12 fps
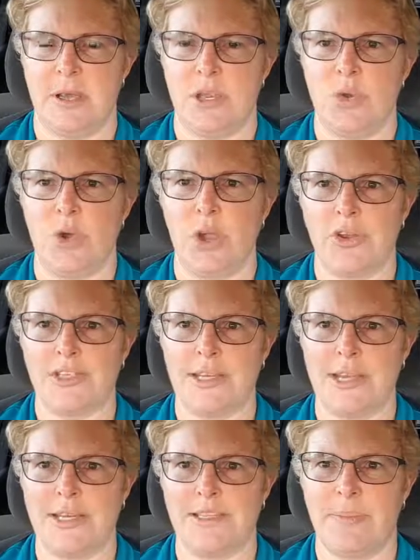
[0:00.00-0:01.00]
you're going to
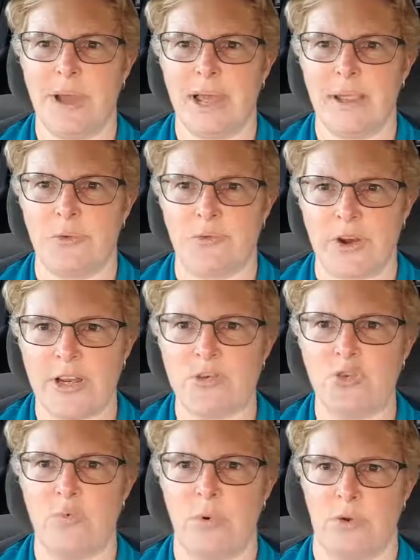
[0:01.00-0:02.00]
need to pay a
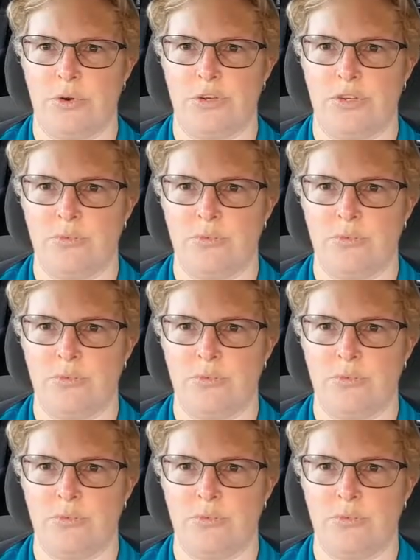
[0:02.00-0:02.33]
rental bond,